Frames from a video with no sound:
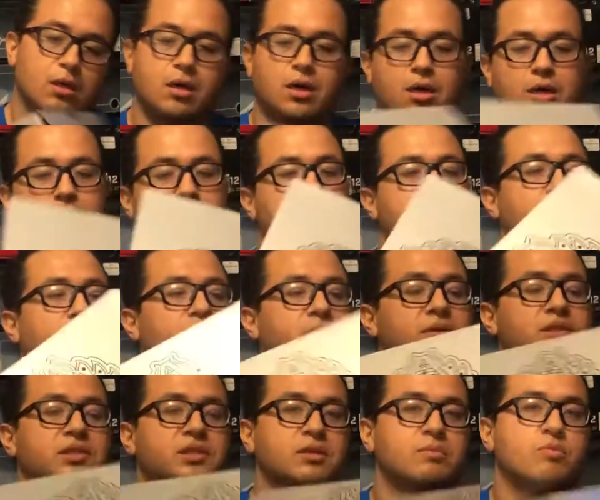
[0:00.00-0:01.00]
Kyrie
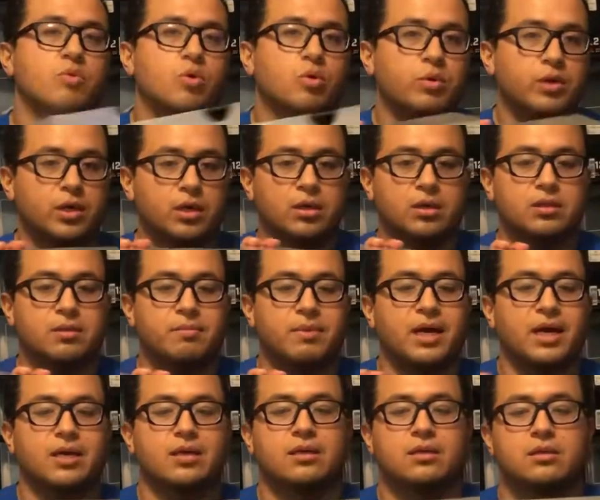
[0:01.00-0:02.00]
symbol over here on the
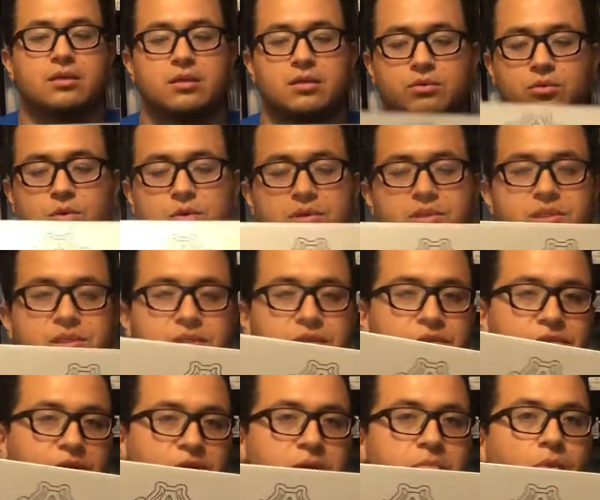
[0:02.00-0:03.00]
back, and of course his
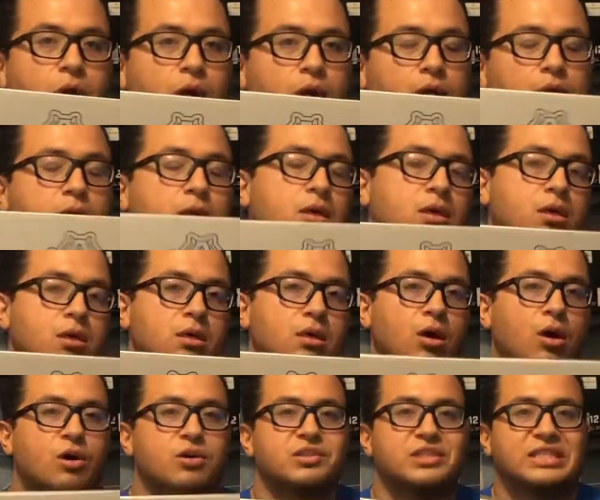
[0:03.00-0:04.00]
trademark,
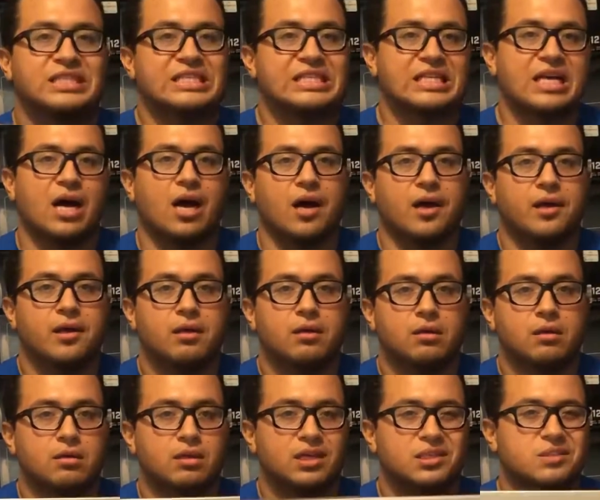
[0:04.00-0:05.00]
all-seeing eye. You
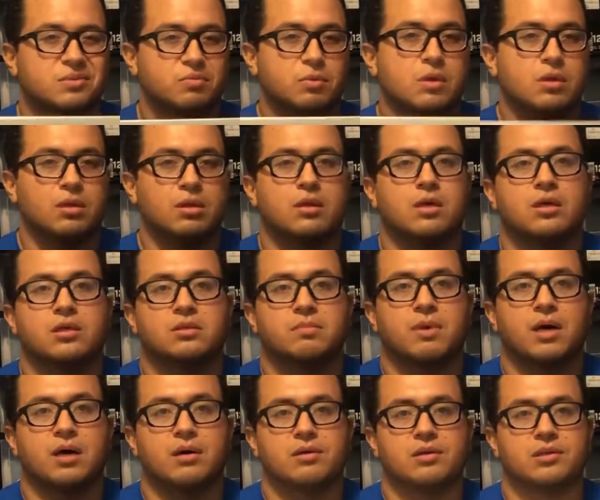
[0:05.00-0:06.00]
know, that's one of the things
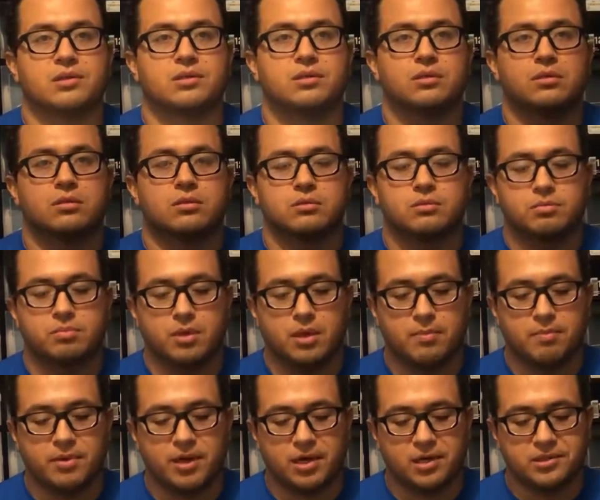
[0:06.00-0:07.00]
about his
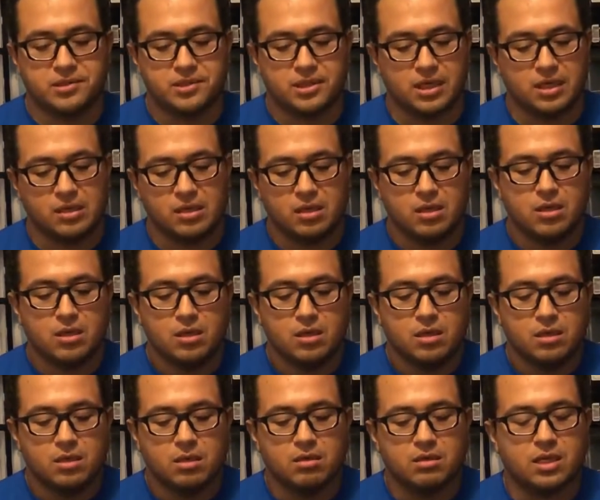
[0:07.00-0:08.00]
pairs that
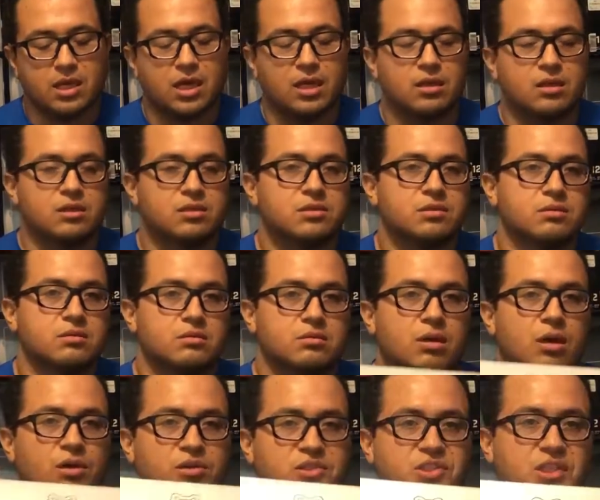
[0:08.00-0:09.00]
they got this
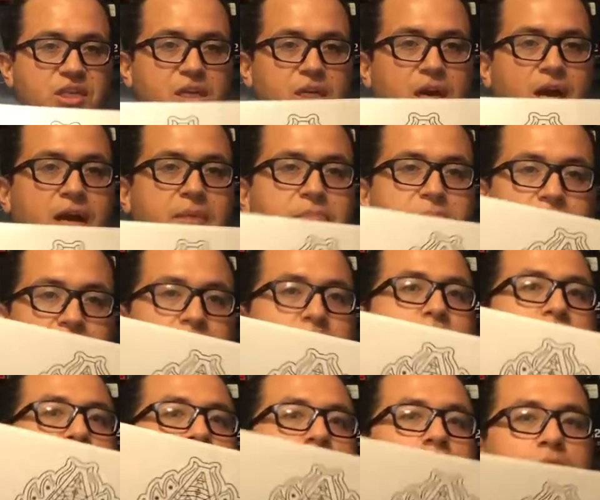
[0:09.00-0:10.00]
all-seeing eye
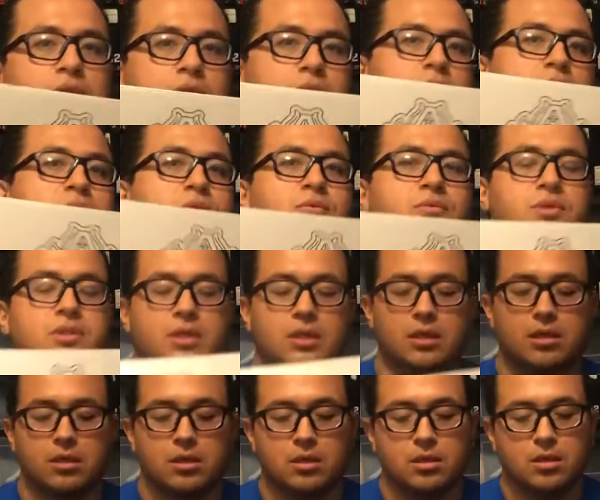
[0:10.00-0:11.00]
pyramid that you see.
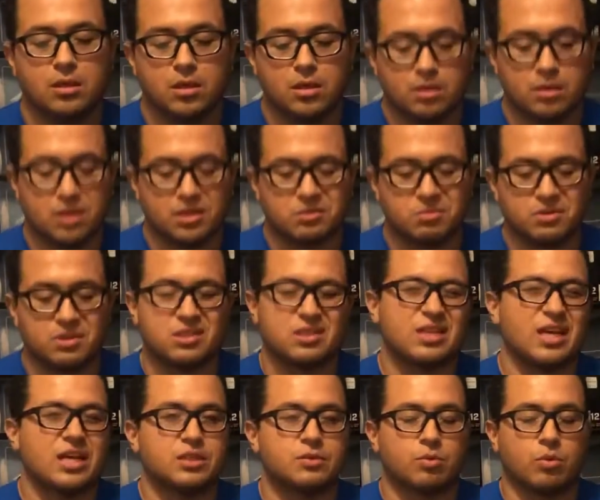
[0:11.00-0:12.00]
That's what it
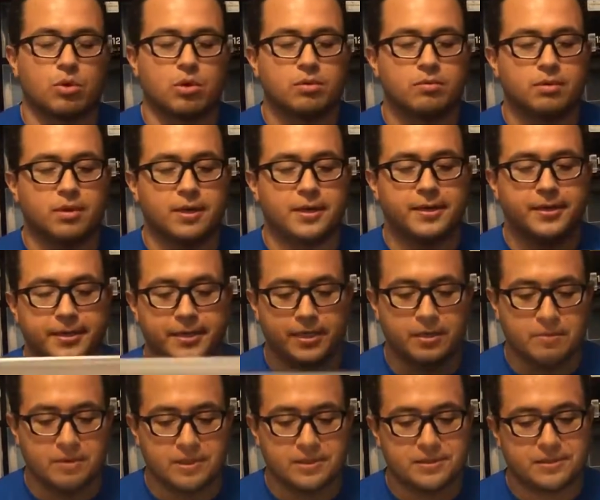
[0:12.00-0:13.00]
stands for.
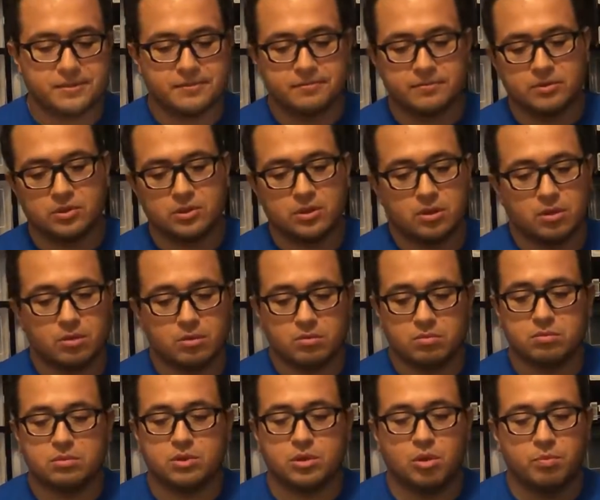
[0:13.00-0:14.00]
Anyways, so
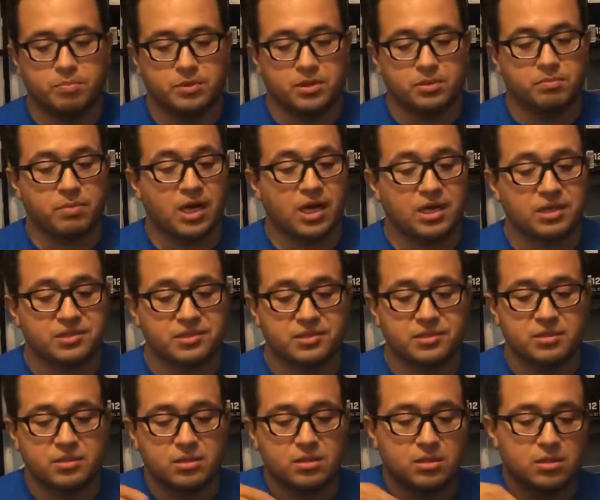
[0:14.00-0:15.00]
you open the
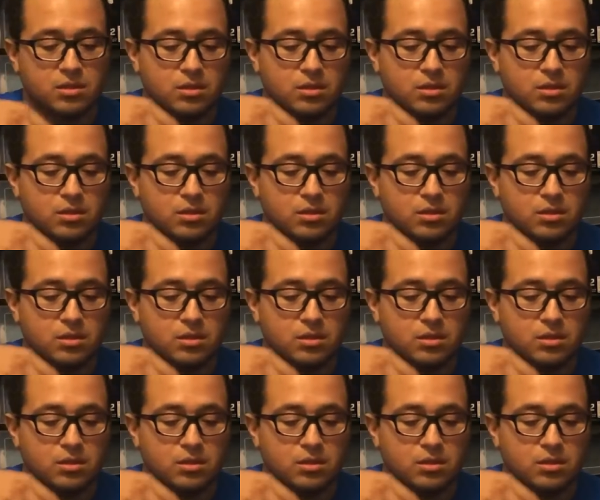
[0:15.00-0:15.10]
box,